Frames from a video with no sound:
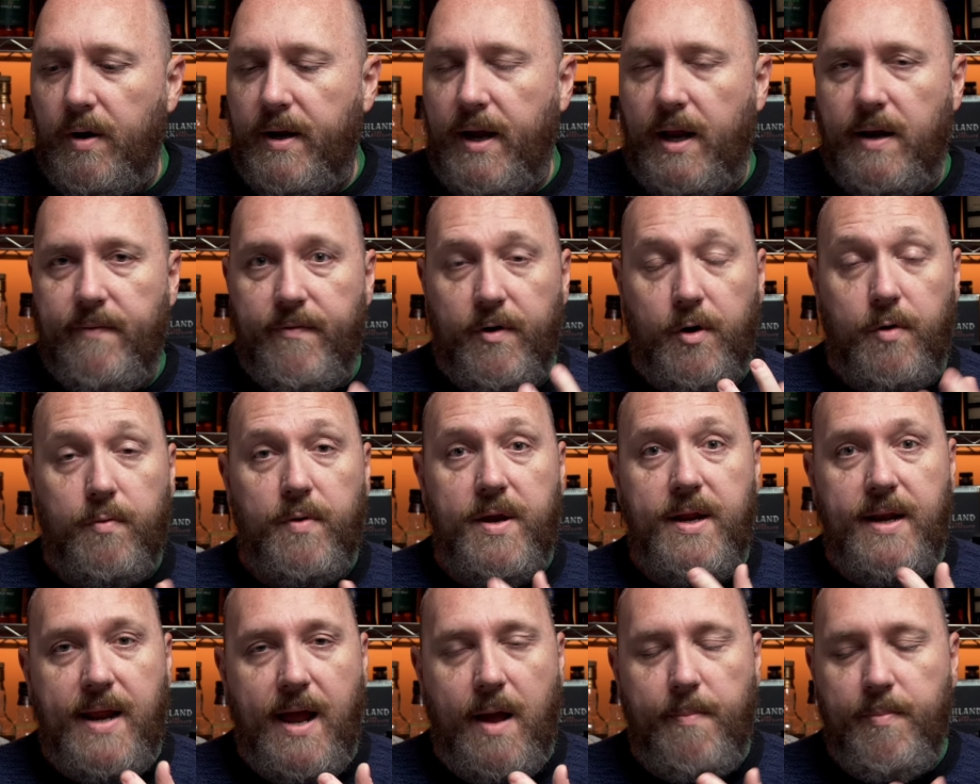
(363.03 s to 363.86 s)
kind of a
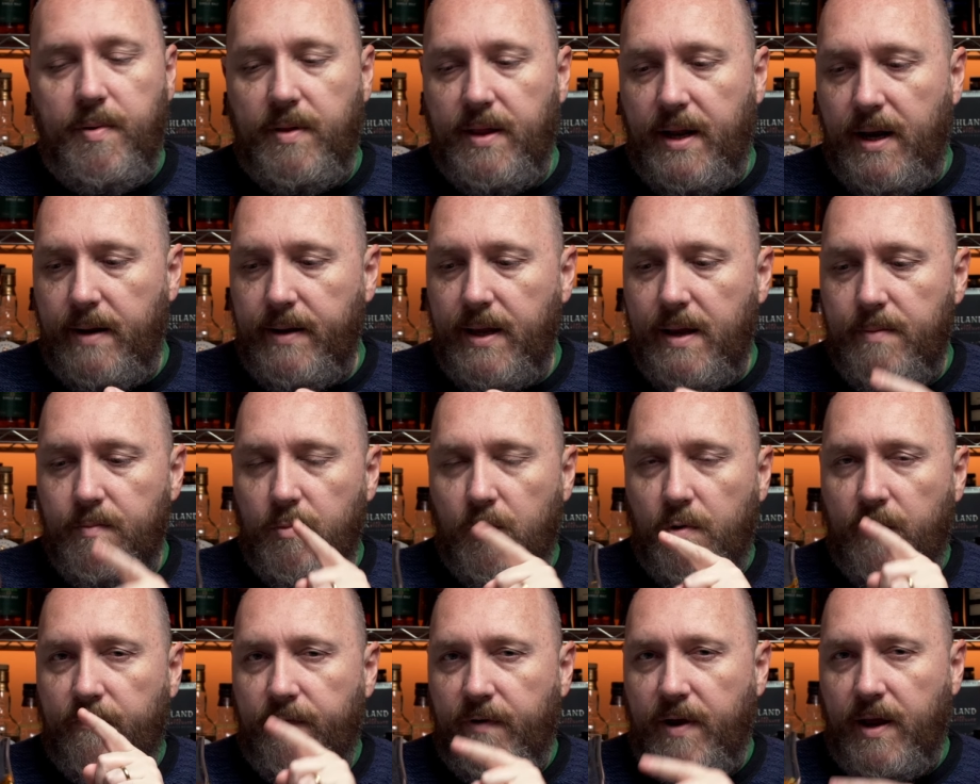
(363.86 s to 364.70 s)
green apple. And I get
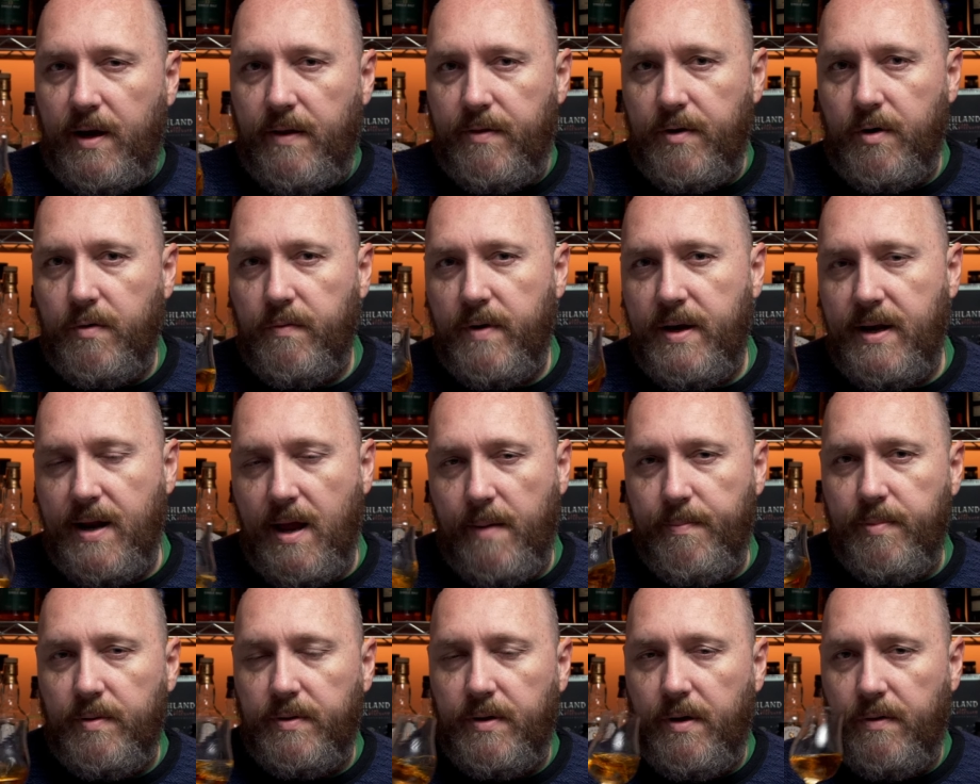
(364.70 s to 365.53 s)
more of kind of the green
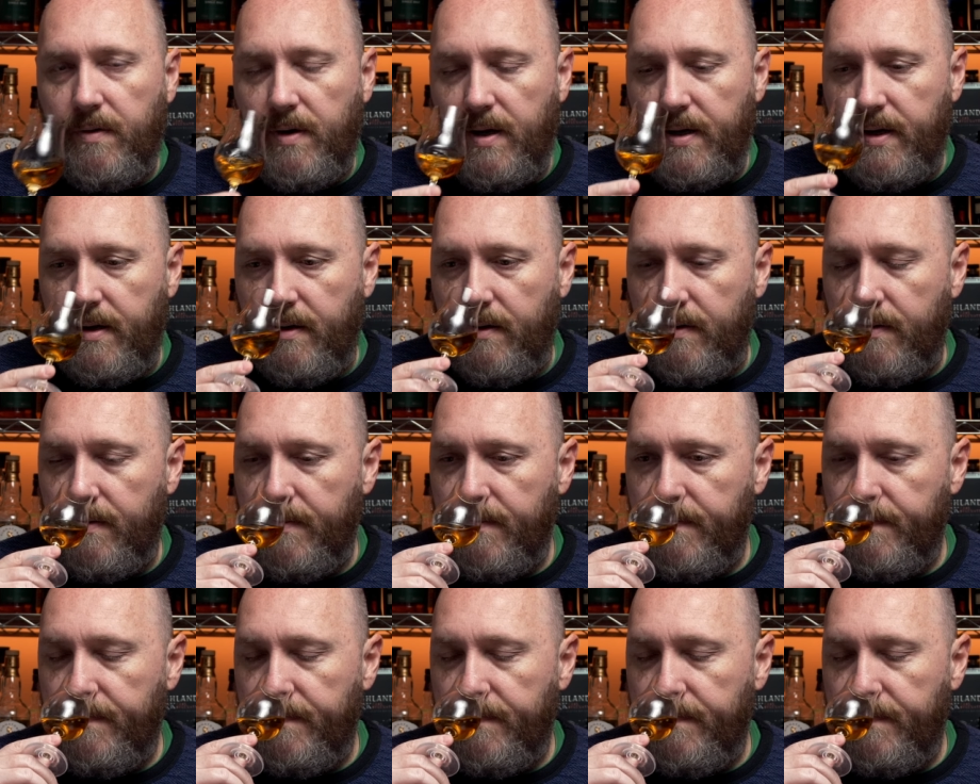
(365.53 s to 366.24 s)
apple note on here.